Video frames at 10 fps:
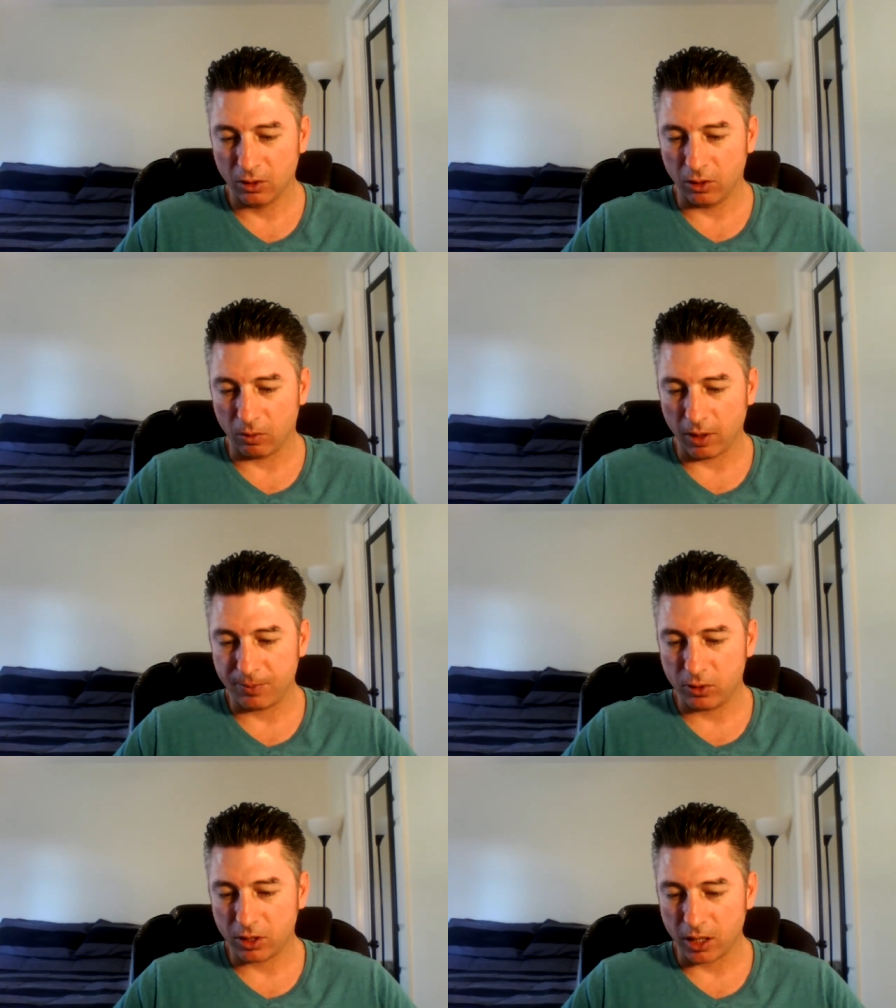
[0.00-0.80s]
Your
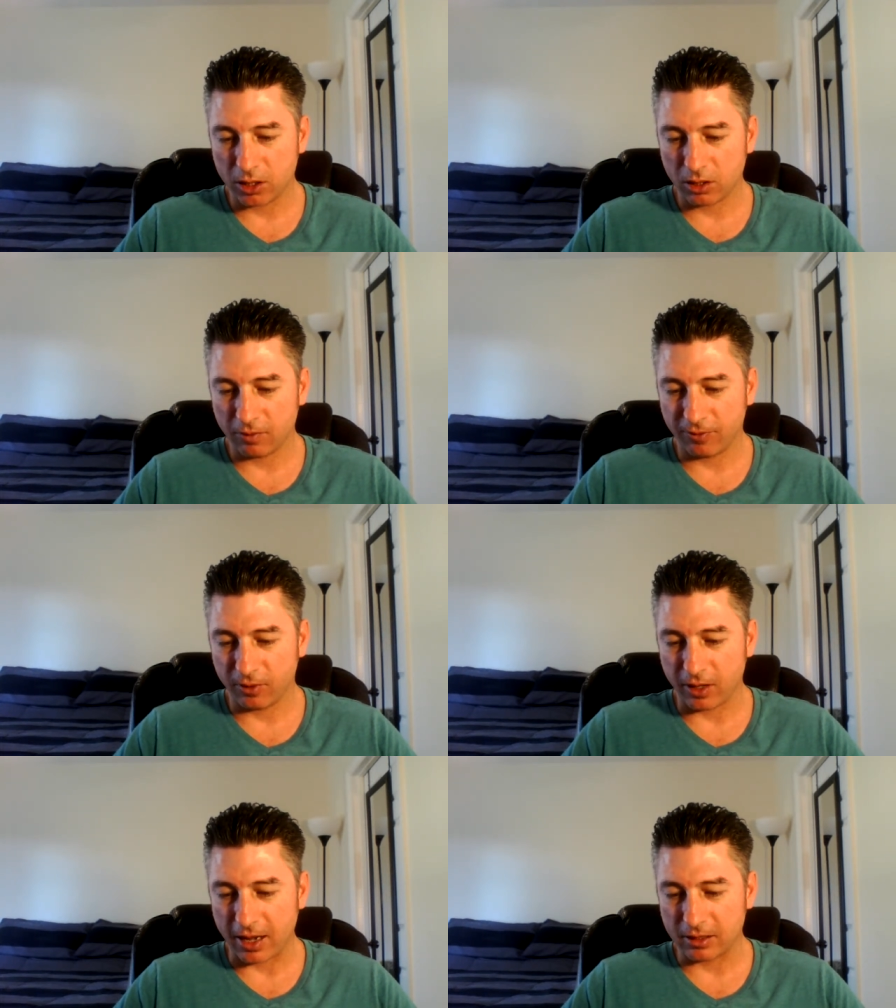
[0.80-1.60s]
reputation
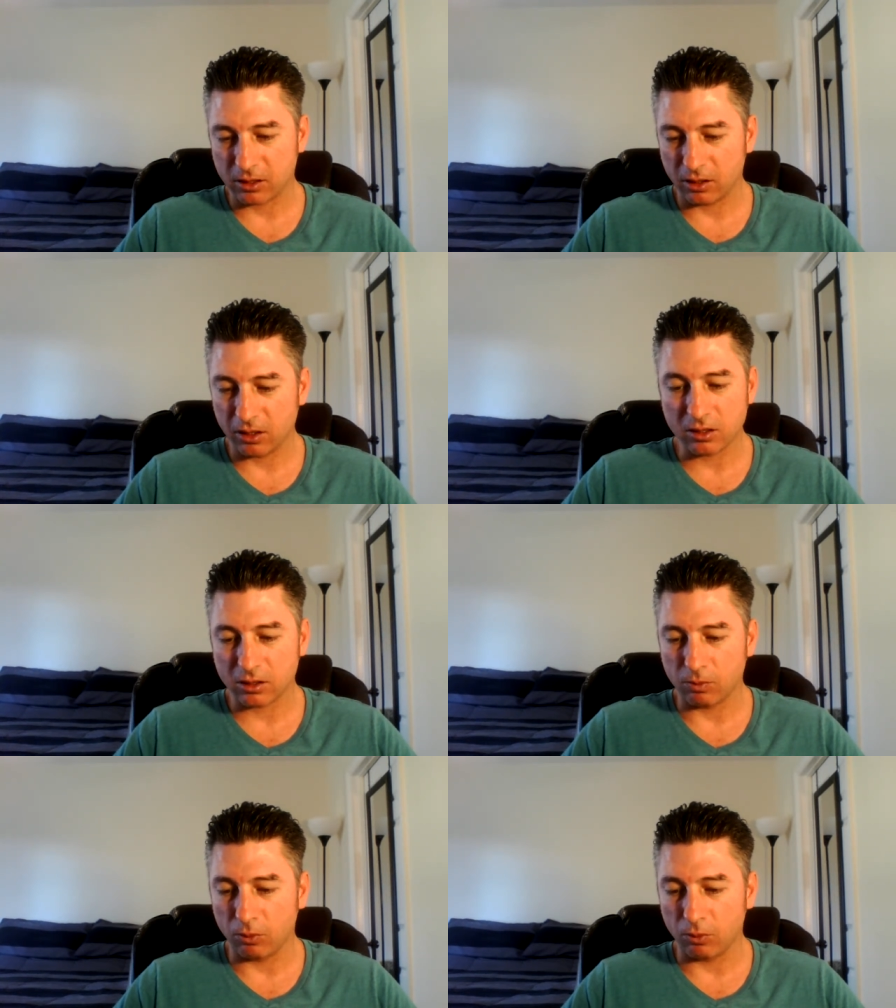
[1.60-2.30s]
for excellence